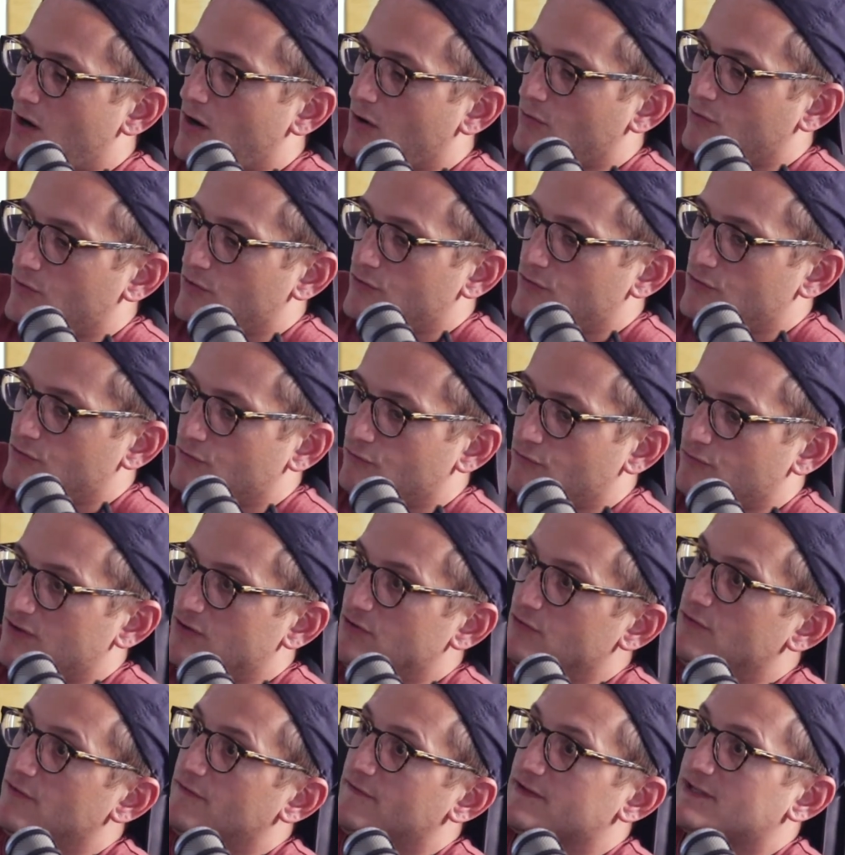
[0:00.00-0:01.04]

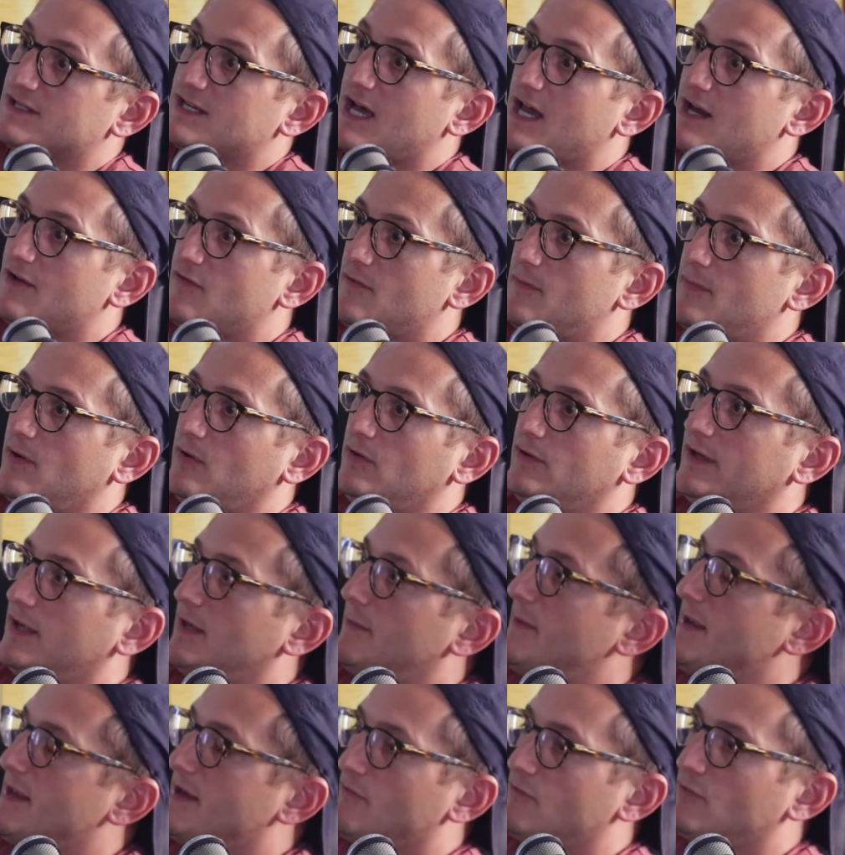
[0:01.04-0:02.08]
redo the facade of a
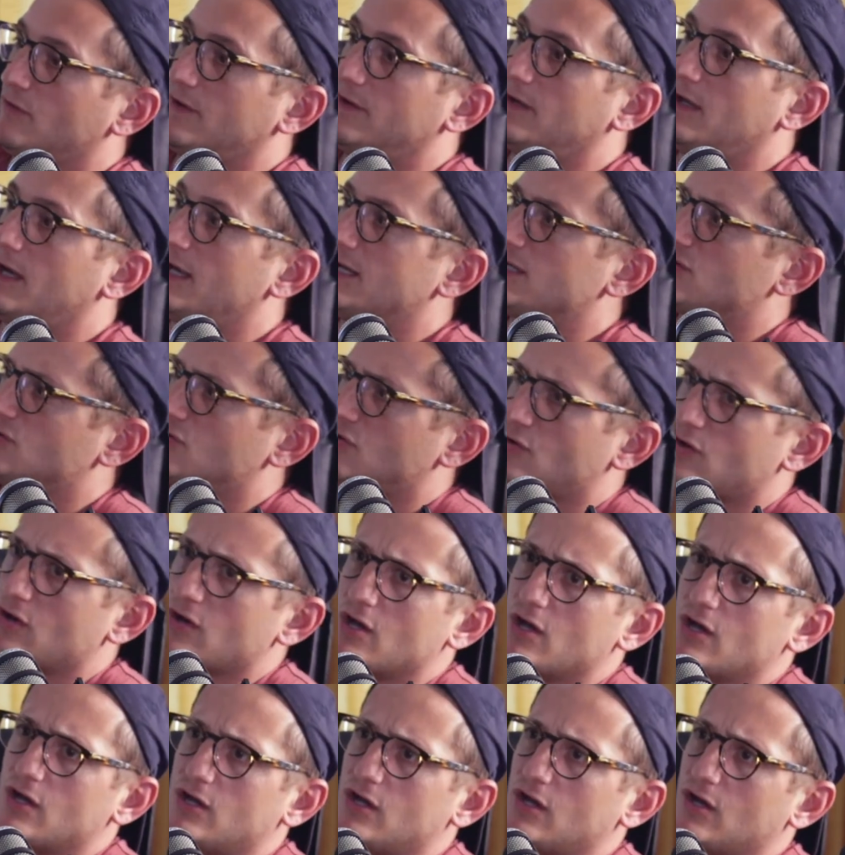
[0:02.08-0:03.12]
building and make it really nice,
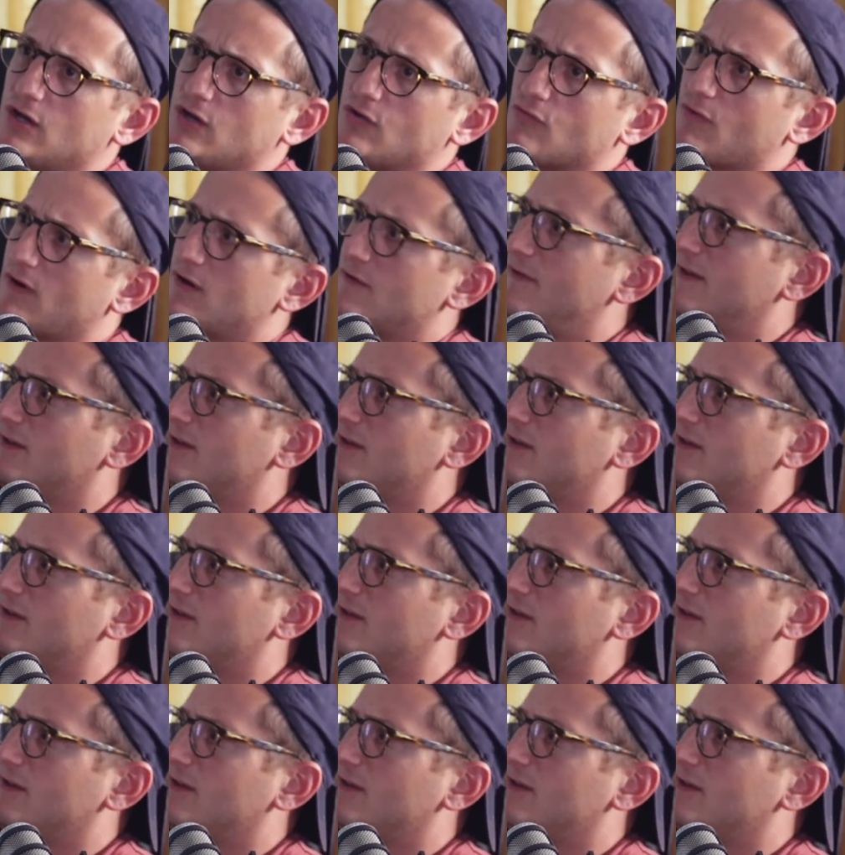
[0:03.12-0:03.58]
or you